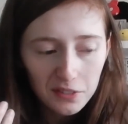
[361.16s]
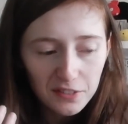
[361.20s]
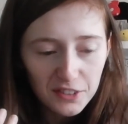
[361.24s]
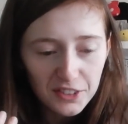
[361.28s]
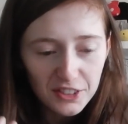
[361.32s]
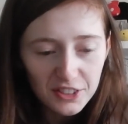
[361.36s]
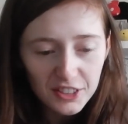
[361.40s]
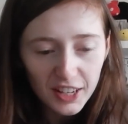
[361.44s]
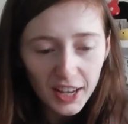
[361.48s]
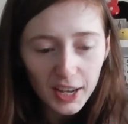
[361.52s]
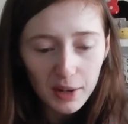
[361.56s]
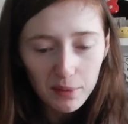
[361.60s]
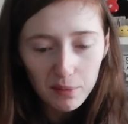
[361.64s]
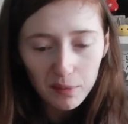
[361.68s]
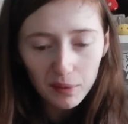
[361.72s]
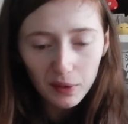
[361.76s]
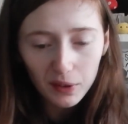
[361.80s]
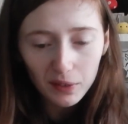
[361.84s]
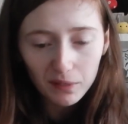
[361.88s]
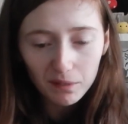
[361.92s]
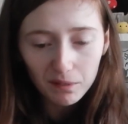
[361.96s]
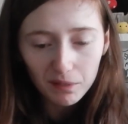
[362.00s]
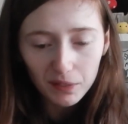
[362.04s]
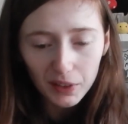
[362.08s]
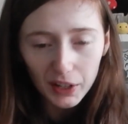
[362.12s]
the
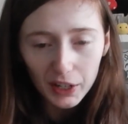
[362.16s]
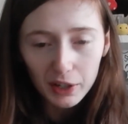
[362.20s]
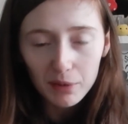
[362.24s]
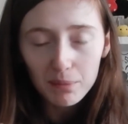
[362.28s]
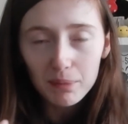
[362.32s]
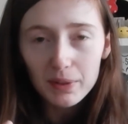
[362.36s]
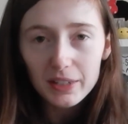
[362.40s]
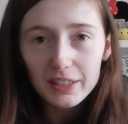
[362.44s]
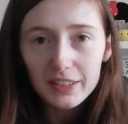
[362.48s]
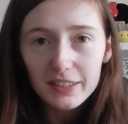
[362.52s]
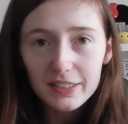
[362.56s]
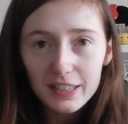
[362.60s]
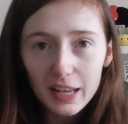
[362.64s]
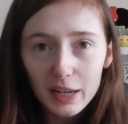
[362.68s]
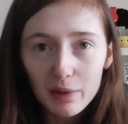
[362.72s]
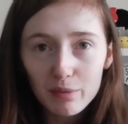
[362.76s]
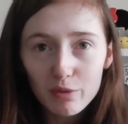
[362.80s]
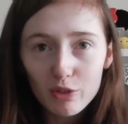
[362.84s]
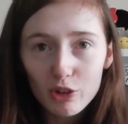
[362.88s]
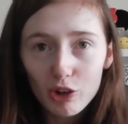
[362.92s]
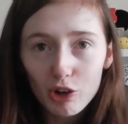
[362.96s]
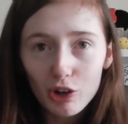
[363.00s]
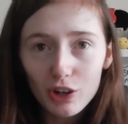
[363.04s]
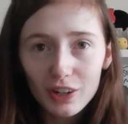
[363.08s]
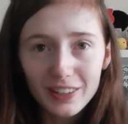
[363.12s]
same, it can be the
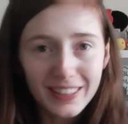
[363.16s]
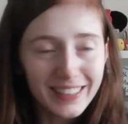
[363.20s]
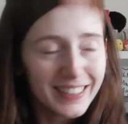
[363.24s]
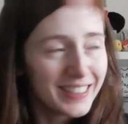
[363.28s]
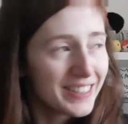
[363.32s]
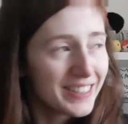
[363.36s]
same chocolate